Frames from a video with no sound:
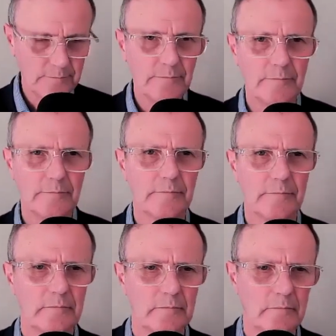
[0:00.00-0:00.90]

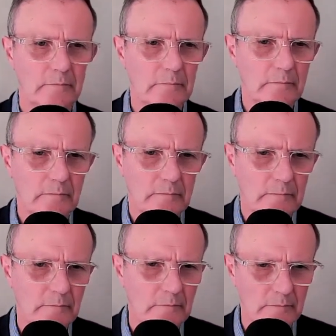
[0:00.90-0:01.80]

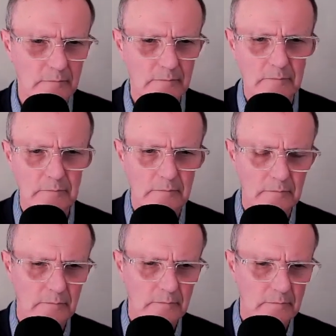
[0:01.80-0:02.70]
(not speaking)